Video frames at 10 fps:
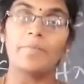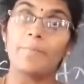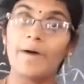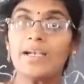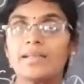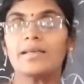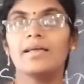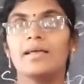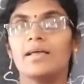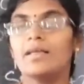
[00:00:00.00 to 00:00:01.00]
but
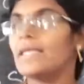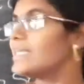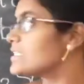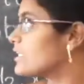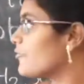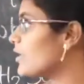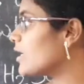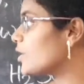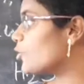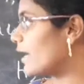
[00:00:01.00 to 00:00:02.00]
it is
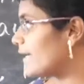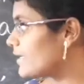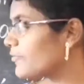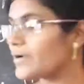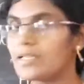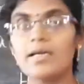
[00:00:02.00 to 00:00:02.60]
difficult to identify